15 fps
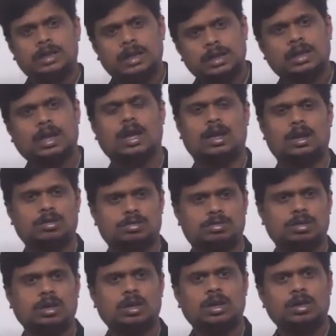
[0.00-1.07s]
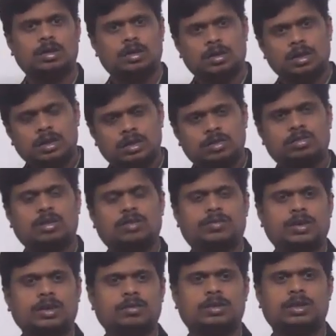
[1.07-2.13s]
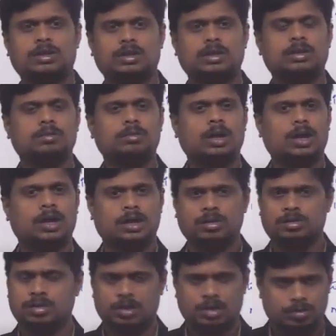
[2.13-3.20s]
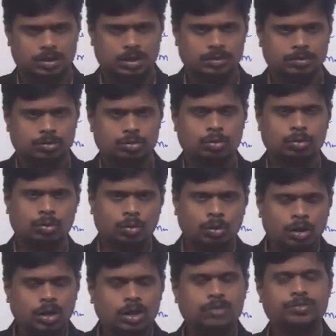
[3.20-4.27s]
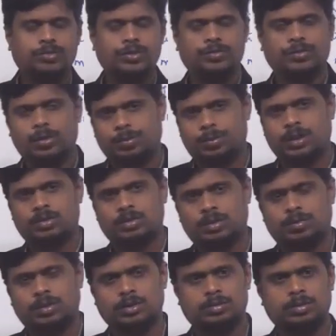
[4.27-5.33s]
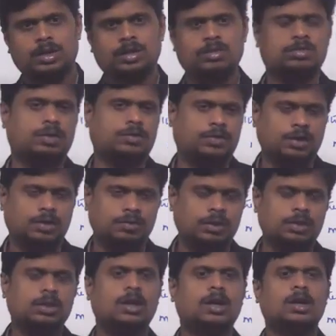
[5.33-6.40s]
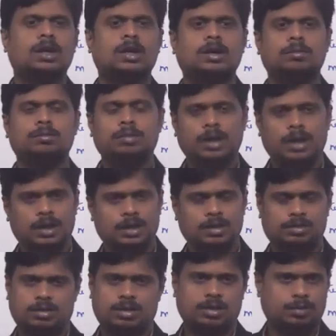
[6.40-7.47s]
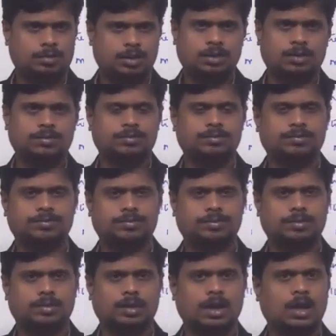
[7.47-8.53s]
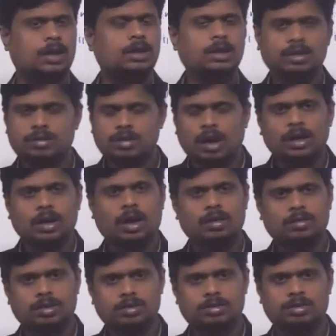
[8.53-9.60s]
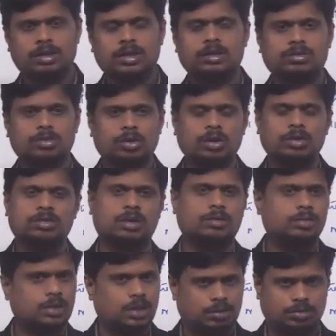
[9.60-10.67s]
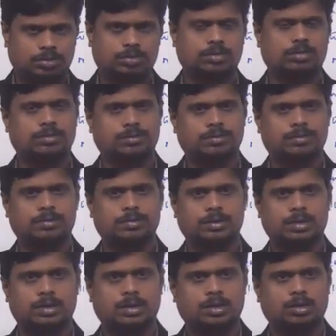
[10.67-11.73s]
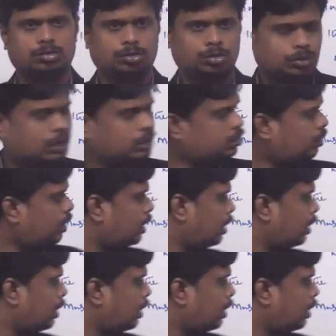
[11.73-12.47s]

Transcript: in that case it is suffering with Bilardi's anomaly. So only FIFO page replacement is suffering with Bilardi's anomaly. And it is not always, it is only sometimes. So that's